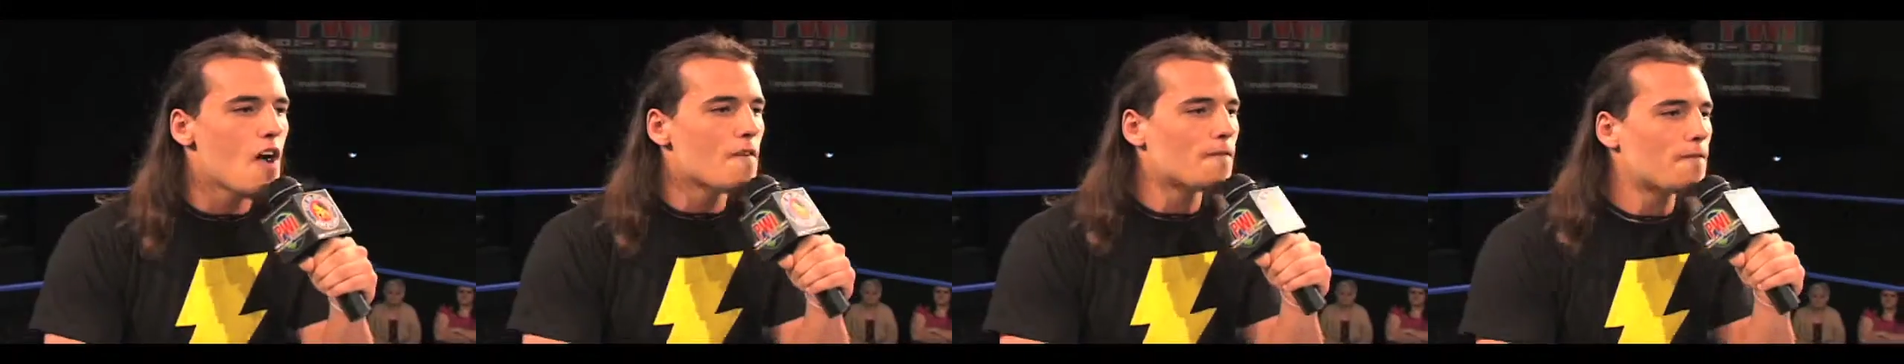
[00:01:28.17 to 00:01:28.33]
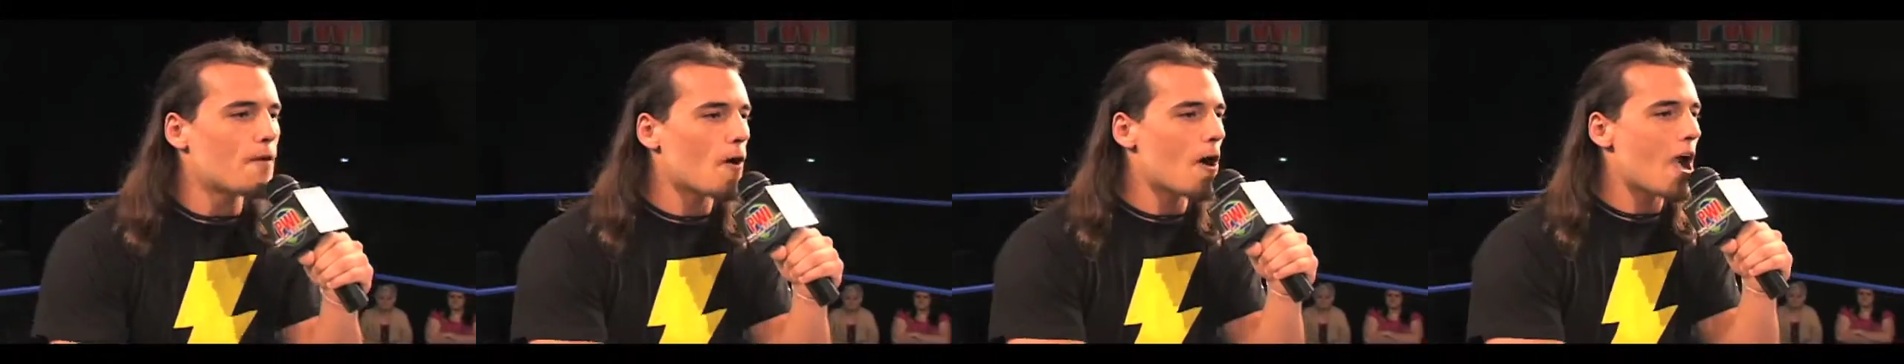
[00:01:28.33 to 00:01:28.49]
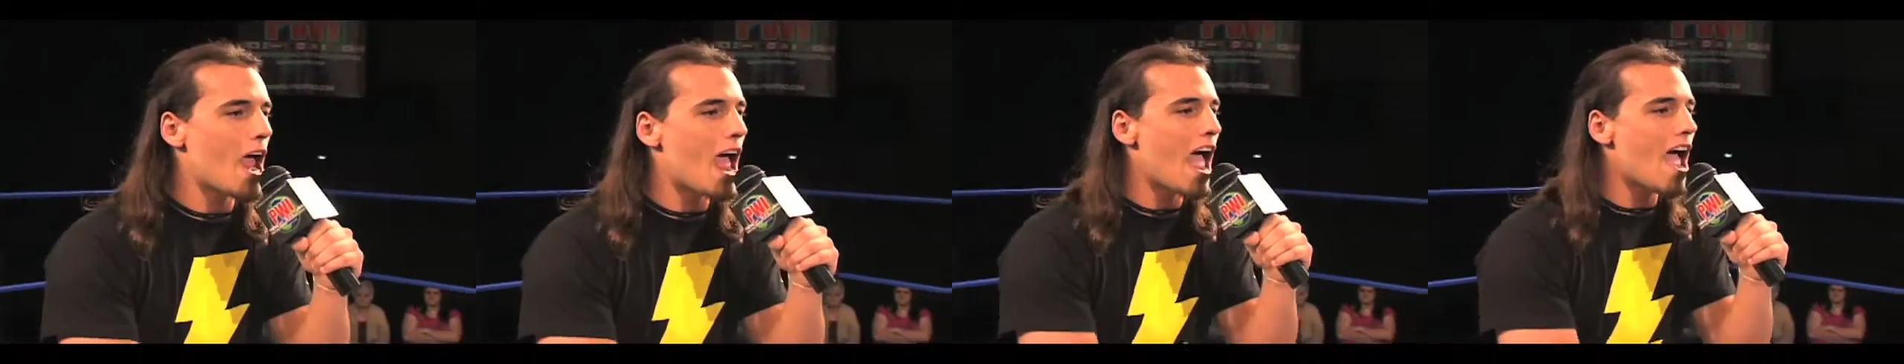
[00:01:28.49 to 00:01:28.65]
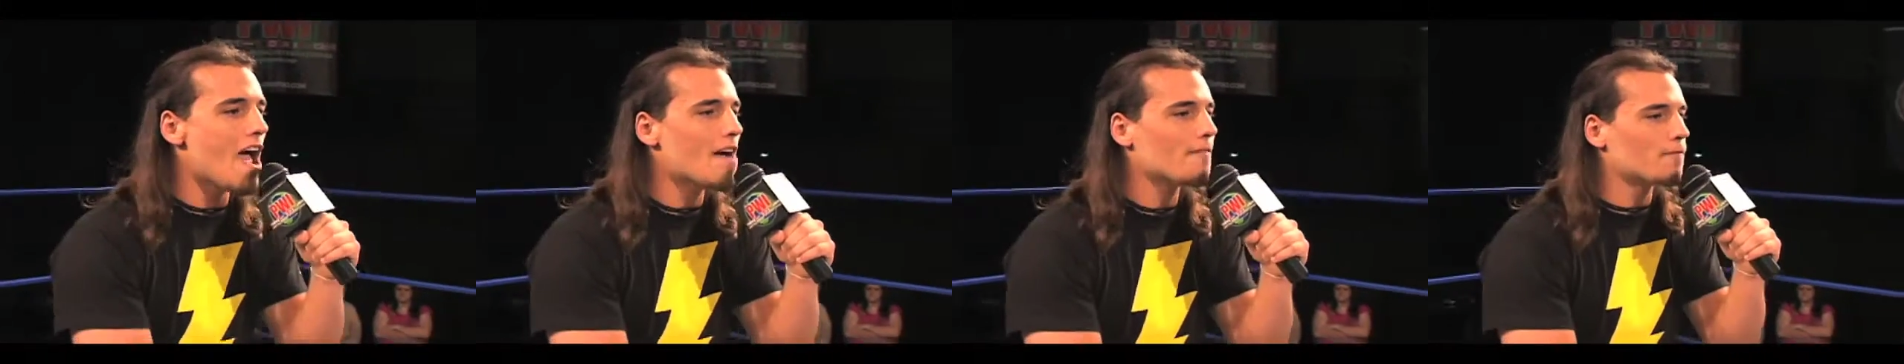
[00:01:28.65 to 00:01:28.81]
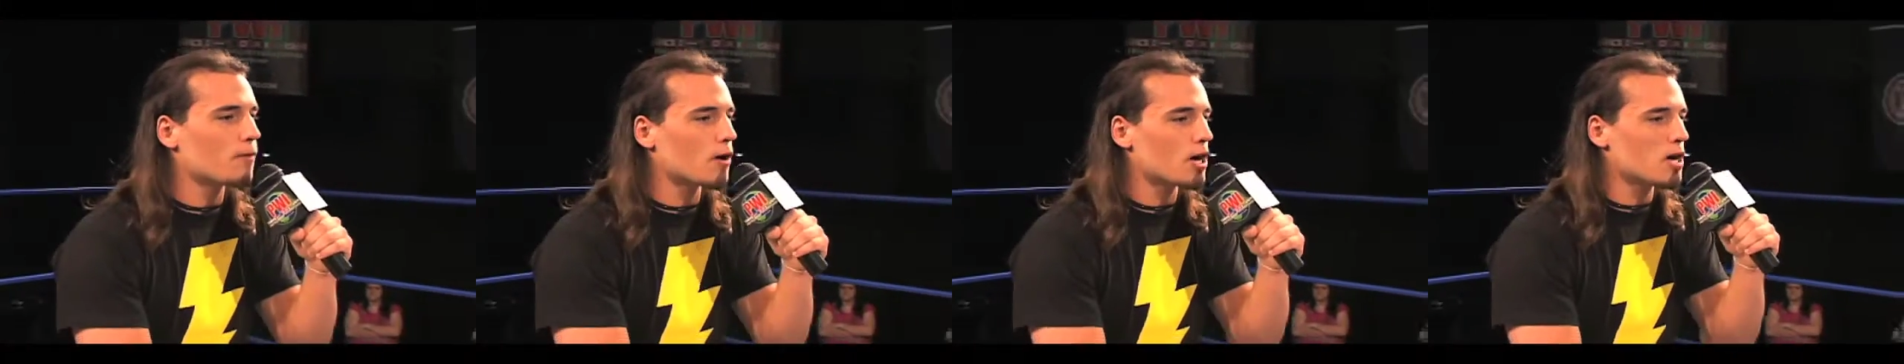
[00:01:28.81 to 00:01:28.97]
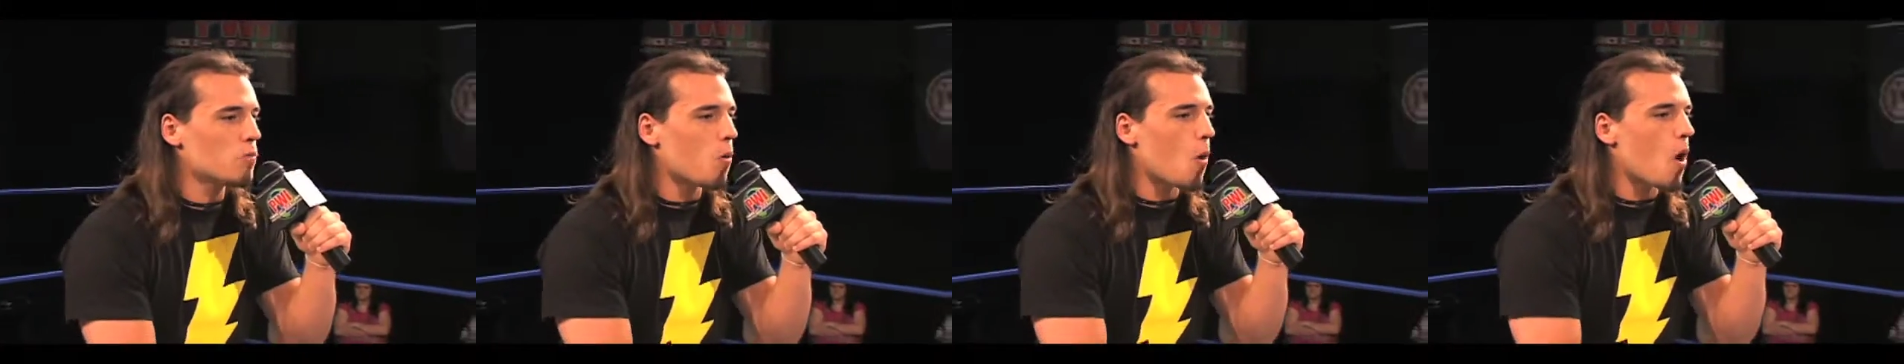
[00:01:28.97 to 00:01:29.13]
for
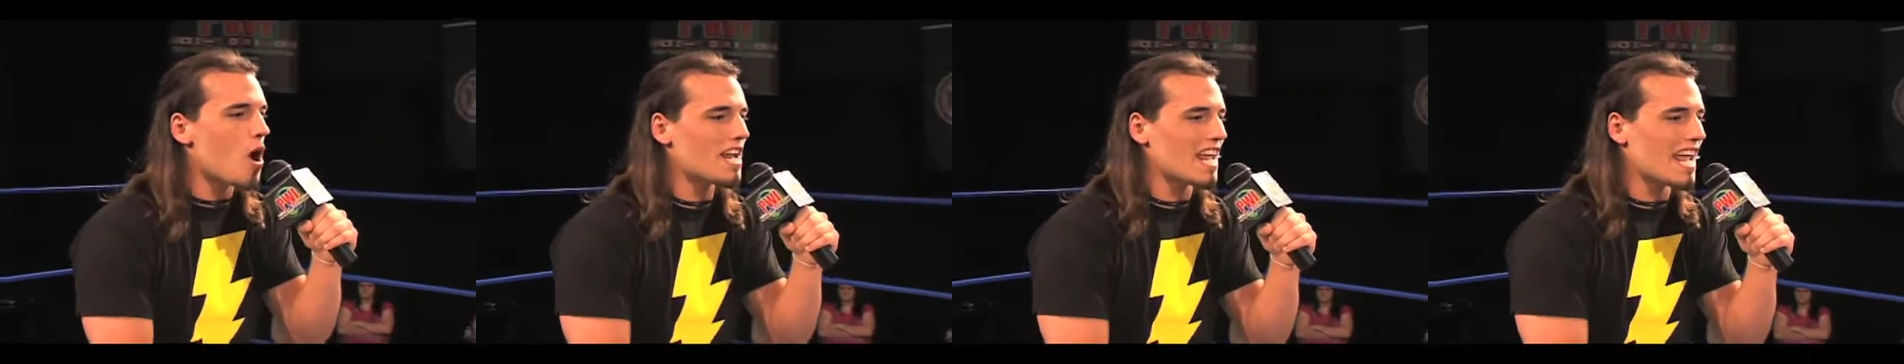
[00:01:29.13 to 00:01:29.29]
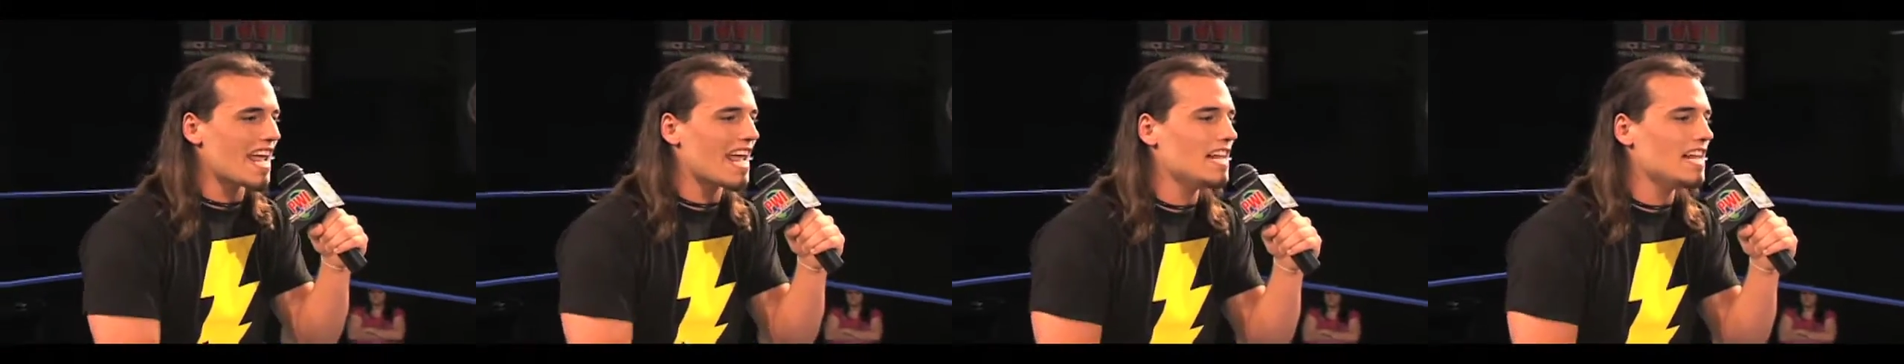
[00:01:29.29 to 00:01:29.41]
everyone